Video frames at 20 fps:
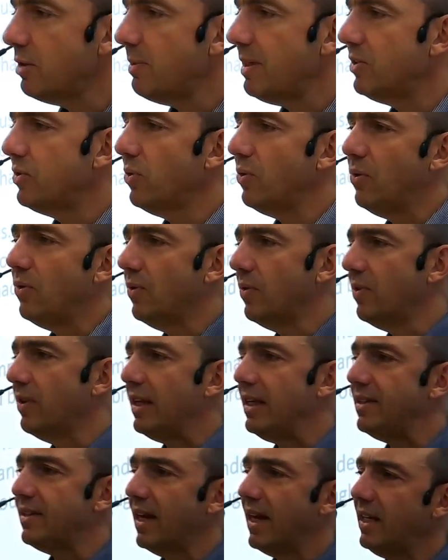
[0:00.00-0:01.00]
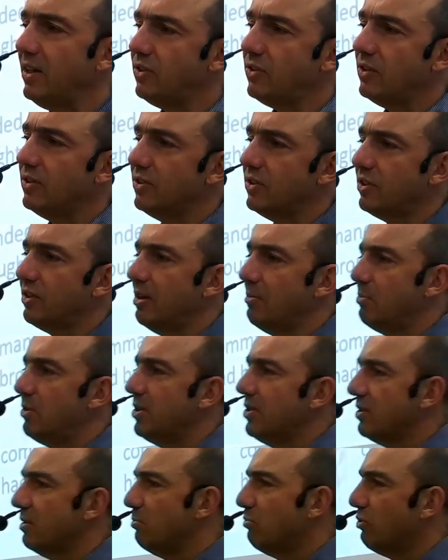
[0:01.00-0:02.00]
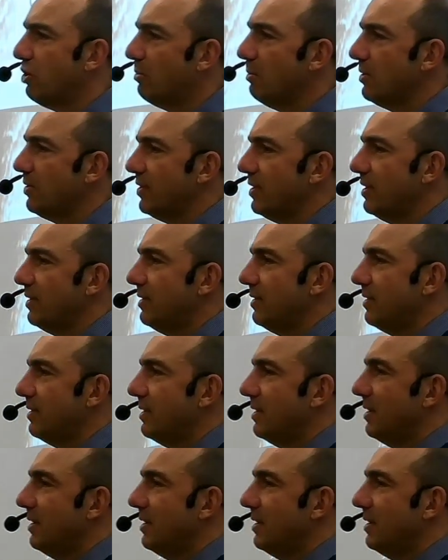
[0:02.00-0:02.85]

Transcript: have been taught these ancient scriptures and promises.